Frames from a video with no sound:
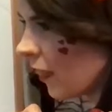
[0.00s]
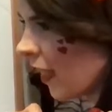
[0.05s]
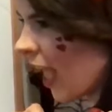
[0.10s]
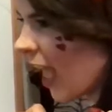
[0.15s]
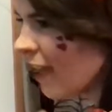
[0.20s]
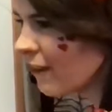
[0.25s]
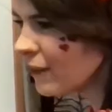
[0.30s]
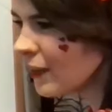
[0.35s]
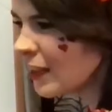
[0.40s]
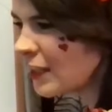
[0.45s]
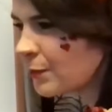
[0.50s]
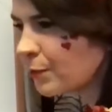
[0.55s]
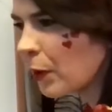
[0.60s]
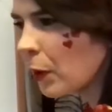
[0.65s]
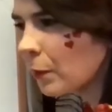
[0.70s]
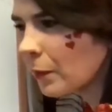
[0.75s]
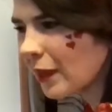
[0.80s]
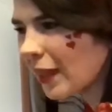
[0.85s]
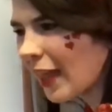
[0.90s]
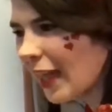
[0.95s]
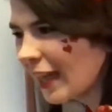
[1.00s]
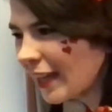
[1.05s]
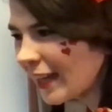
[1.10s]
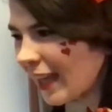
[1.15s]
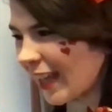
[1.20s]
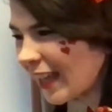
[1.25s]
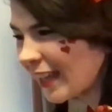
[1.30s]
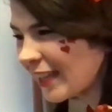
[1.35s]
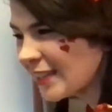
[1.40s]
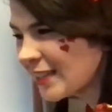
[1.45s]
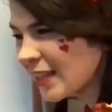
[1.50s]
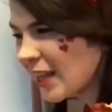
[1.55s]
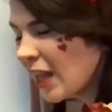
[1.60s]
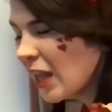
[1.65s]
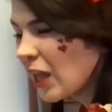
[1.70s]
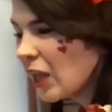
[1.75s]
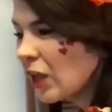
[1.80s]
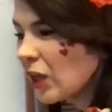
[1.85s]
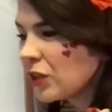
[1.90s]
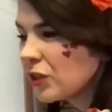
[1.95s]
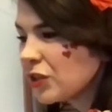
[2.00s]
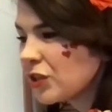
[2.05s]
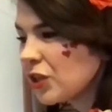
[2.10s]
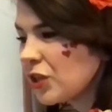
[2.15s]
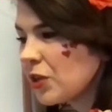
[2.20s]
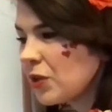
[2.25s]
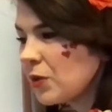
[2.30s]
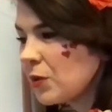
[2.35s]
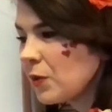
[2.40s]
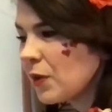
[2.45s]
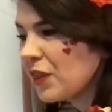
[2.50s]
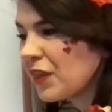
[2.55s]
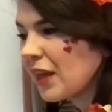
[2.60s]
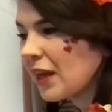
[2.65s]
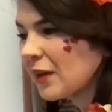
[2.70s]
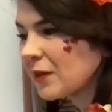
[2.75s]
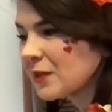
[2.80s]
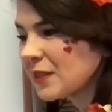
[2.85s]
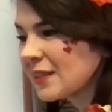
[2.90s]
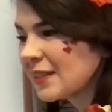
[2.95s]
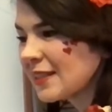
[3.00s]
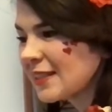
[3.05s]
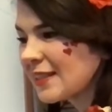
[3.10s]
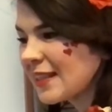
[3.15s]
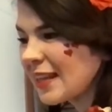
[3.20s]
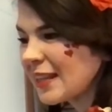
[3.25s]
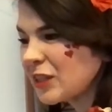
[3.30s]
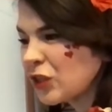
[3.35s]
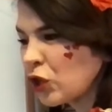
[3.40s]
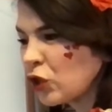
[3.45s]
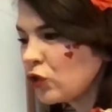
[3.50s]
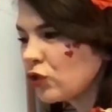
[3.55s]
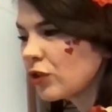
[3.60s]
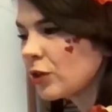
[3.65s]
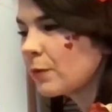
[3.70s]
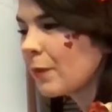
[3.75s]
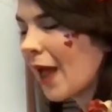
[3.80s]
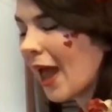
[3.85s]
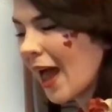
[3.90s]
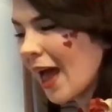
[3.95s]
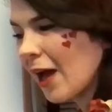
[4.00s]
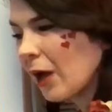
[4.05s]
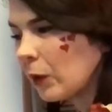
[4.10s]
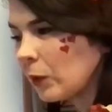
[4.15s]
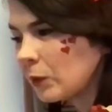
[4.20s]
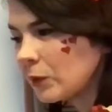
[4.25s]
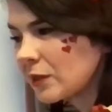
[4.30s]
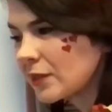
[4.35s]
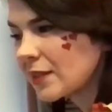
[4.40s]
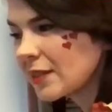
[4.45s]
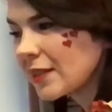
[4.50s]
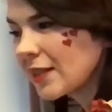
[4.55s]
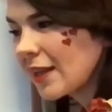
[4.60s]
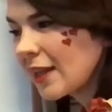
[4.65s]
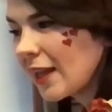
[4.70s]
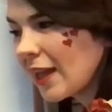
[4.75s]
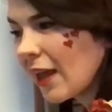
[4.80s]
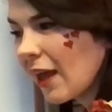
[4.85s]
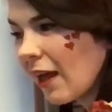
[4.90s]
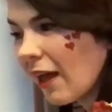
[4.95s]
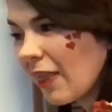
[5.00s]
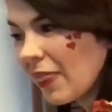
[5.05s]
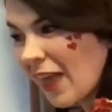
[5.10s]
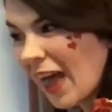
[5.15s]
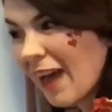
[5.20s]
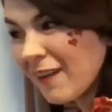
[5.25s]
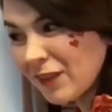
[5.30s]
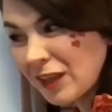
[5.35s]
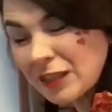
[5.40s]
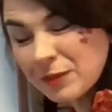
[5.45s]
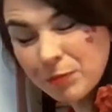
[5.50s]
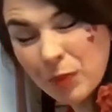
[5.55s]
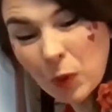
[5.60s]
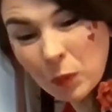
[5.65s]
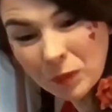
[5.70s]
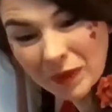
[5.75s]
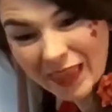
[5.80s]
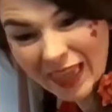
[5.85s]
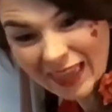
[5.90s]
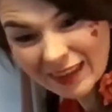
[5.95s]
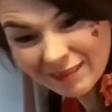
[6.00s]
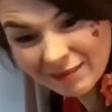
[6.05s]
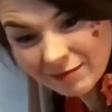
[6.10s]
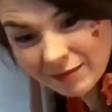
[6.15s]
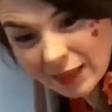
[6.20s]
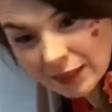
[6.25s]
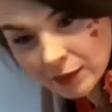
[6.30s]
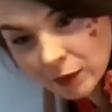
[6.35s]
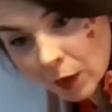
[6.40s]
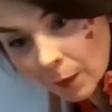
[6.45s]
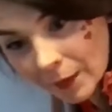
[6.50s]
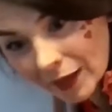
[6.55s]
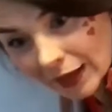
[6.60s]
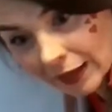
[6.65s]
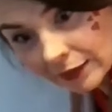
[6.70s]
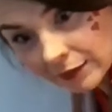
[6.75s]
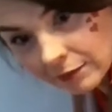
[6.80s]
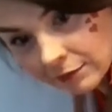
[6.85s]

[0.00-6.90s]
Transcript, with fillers: The heaviest pumpkin is two thousand six hundred pounds. The heaviest pumpkin. That's not bad.